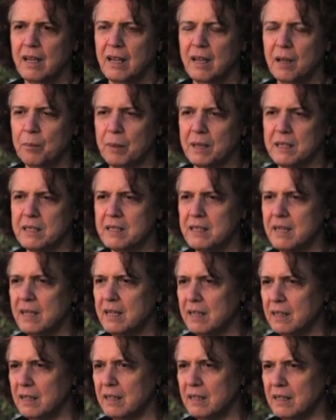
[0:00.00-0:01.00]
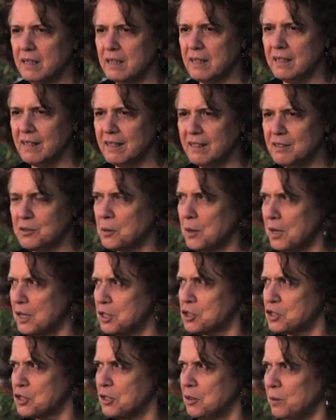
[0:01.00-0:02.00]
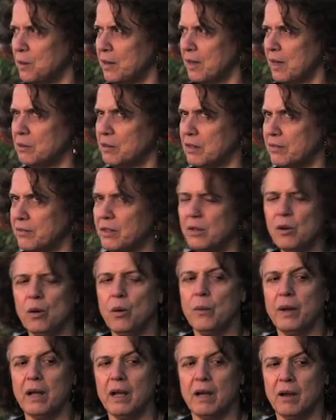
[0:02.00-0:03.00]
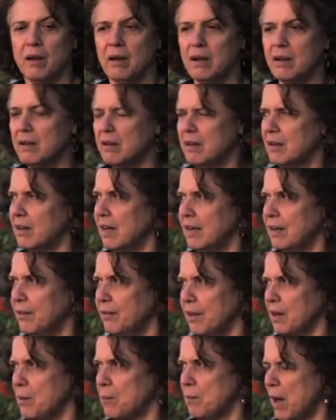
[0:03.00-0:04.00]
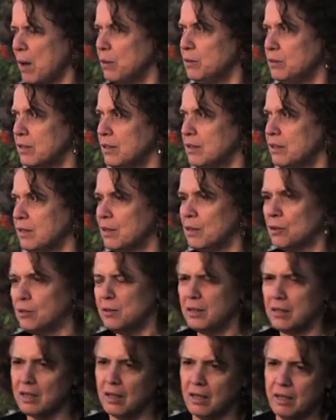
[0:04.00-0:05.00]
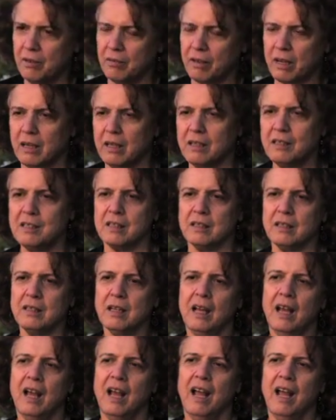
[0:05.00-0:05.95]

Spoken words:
Palestinian education without even knowing anything about it, including Hillary Clinton.